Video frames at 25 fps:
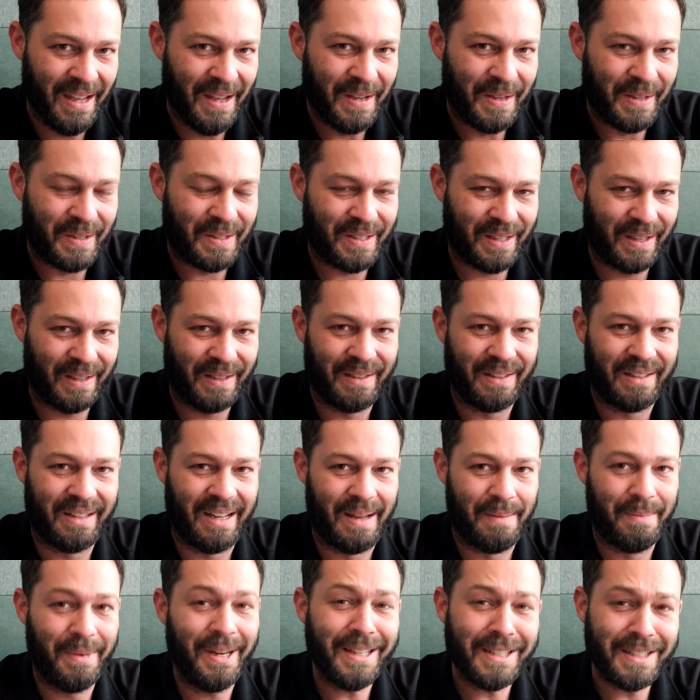So
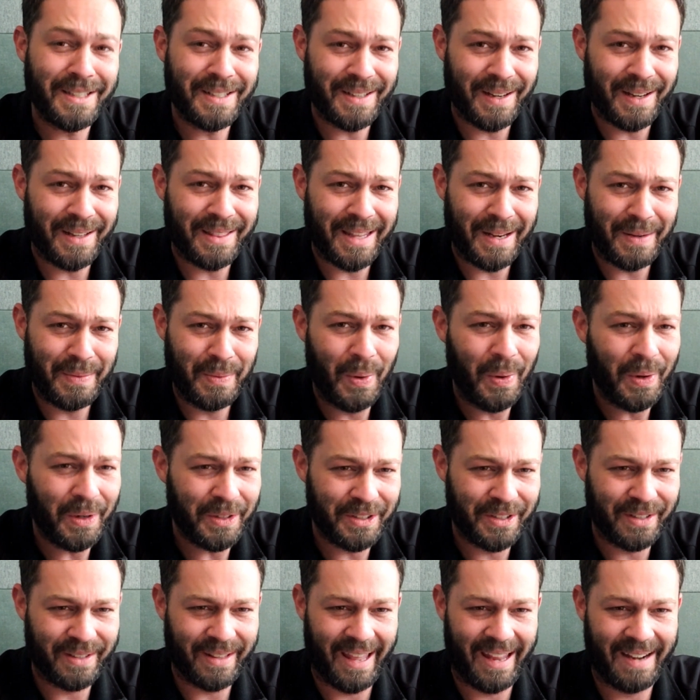let's start that
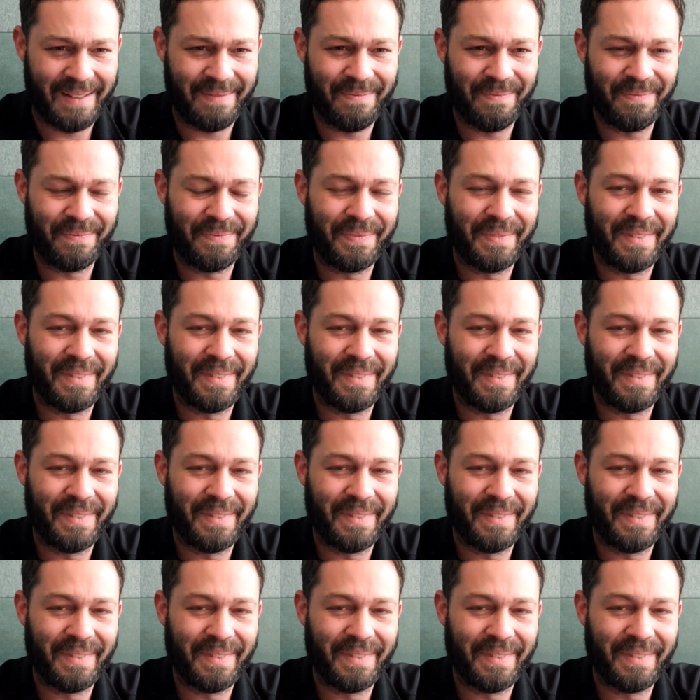walkthrough then.